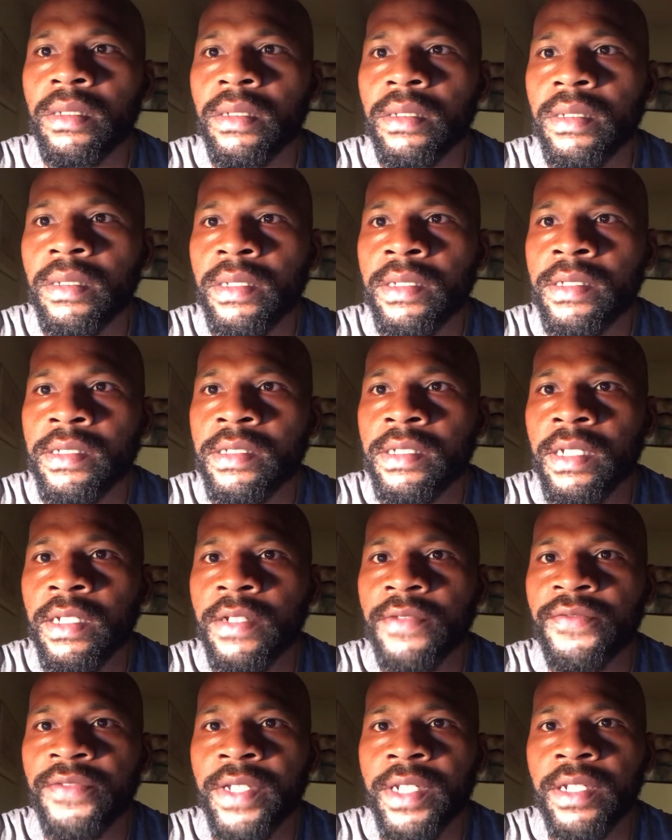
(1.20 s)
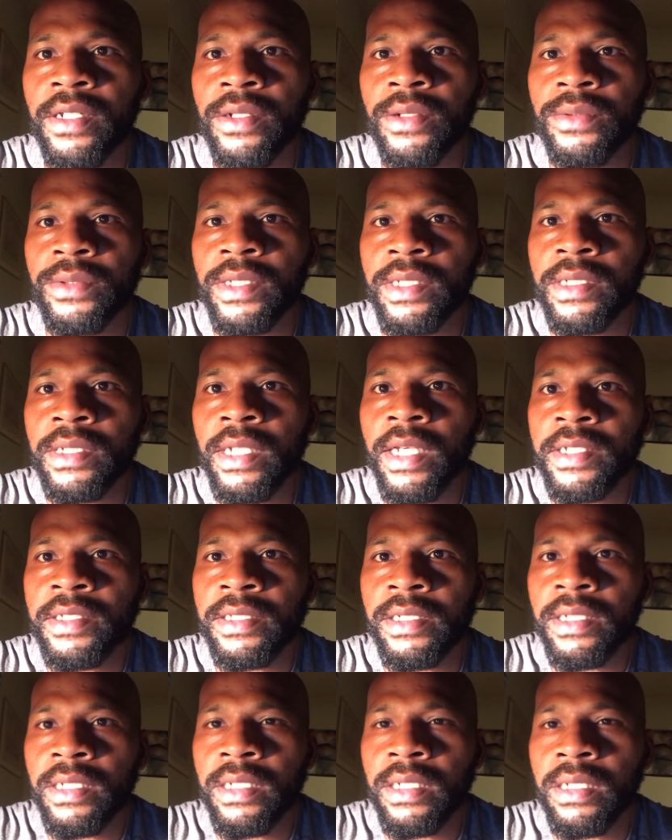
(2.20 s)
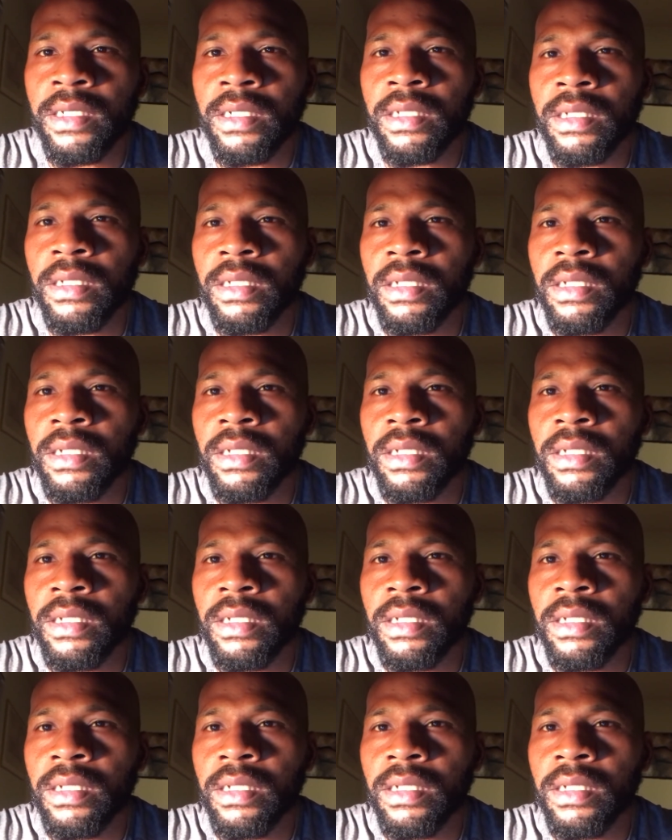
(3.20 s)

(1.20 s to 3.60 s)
This is a video discussing